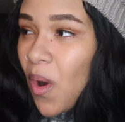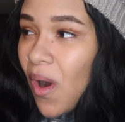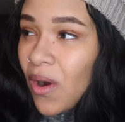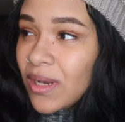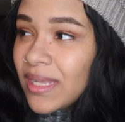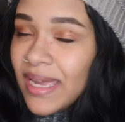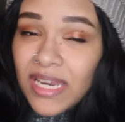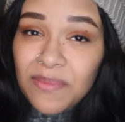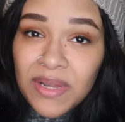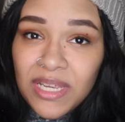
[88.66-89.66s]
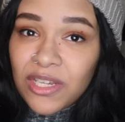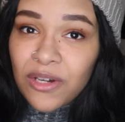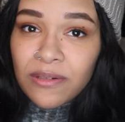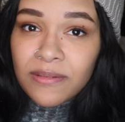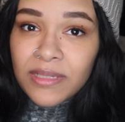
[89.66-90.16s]
Hardly anybody
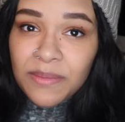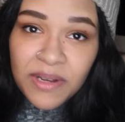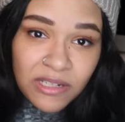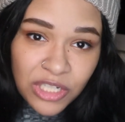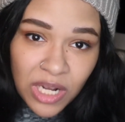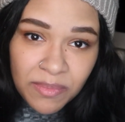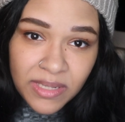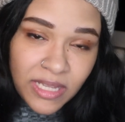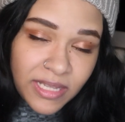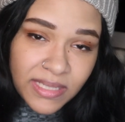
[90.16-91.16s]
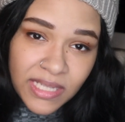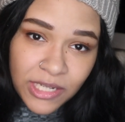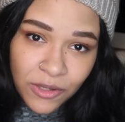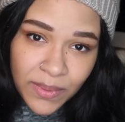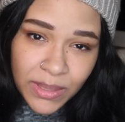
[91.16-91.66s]
knows about Joplin unless they
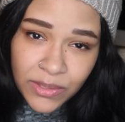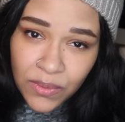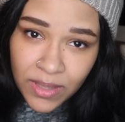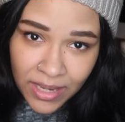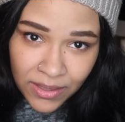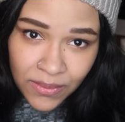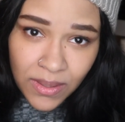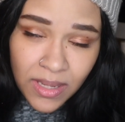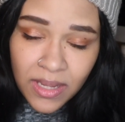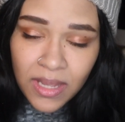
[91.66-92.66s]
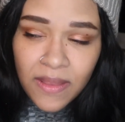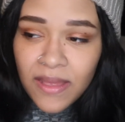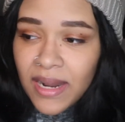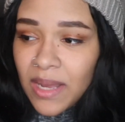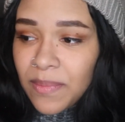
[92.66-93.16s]
know about the tornado
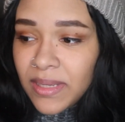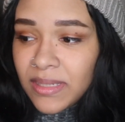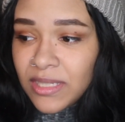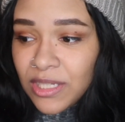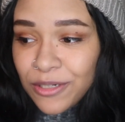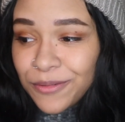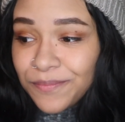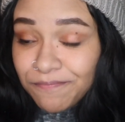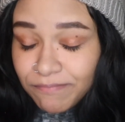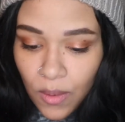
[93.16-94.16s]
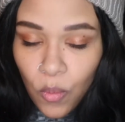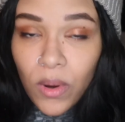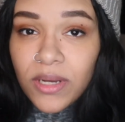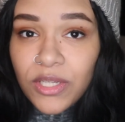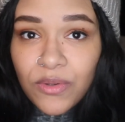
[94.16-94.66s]
that happened. So
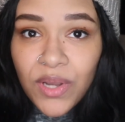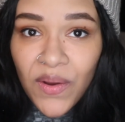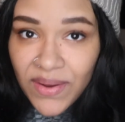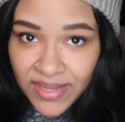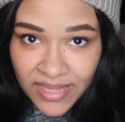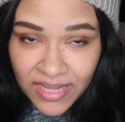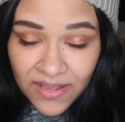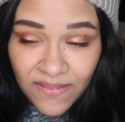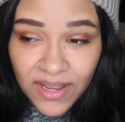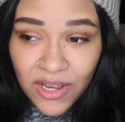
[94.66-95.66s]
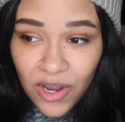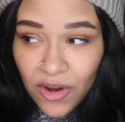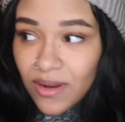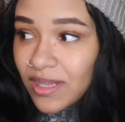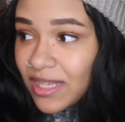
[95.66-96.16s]
where do you currently live? I
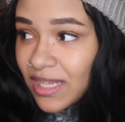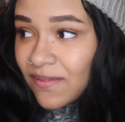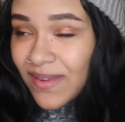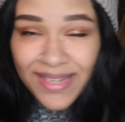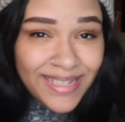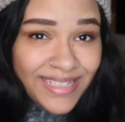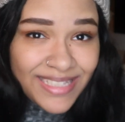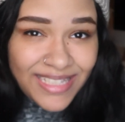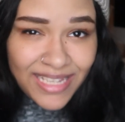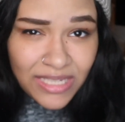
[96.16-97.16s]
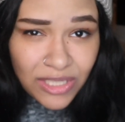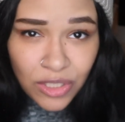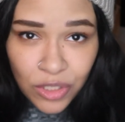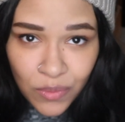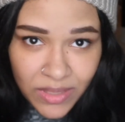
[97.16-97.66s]
currently live in Saint
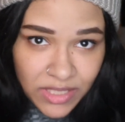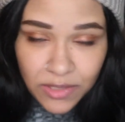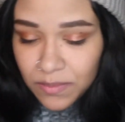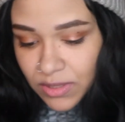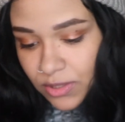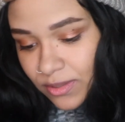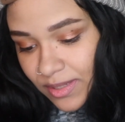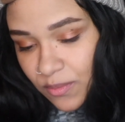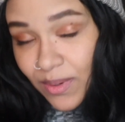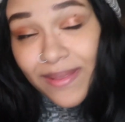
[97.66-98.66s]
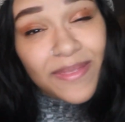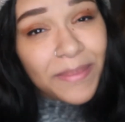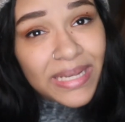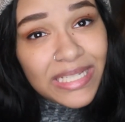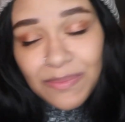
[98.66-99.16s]
Louis, Missouri with
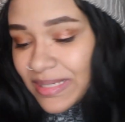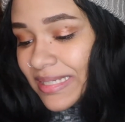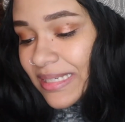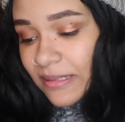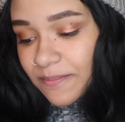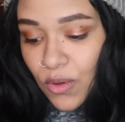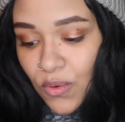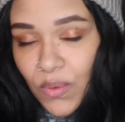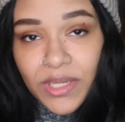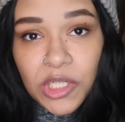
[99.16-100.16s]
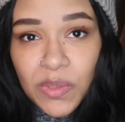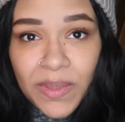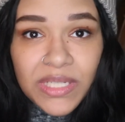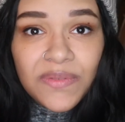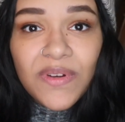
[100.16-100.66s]
my husband. Who is your
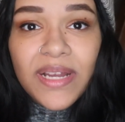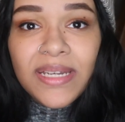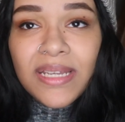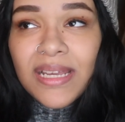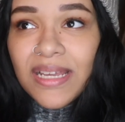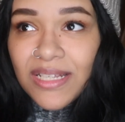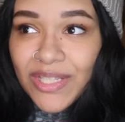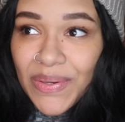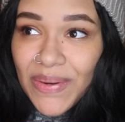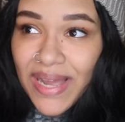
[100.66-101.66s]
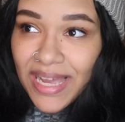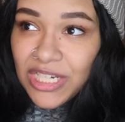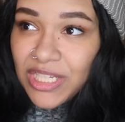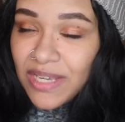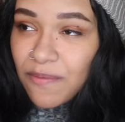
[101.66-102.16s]
best friend? So I
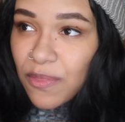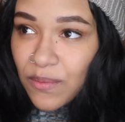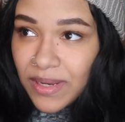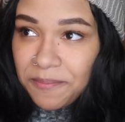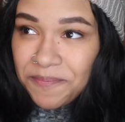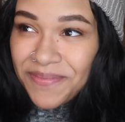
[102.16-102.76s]
actually have three.